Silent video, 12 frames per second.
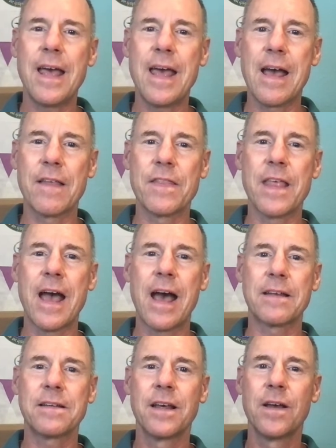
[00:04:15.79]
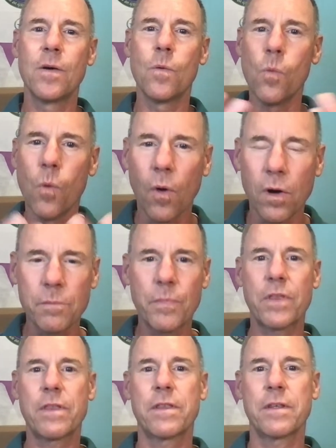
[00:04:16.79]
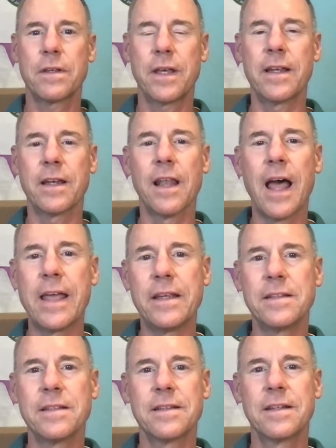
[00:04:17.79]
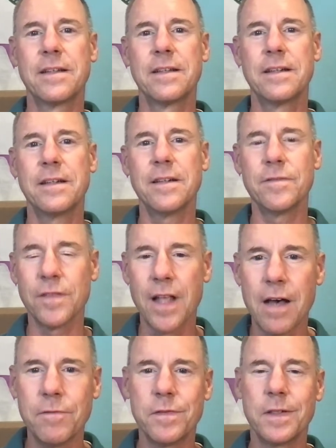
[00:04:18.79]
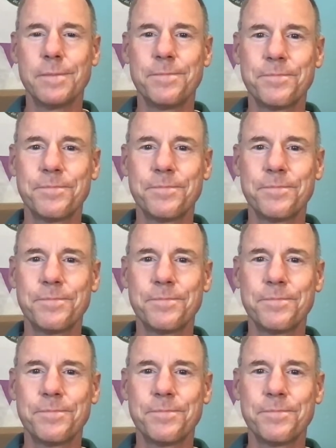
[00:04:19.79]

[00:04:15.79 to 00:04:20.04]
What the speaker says: and that warmth and light of love.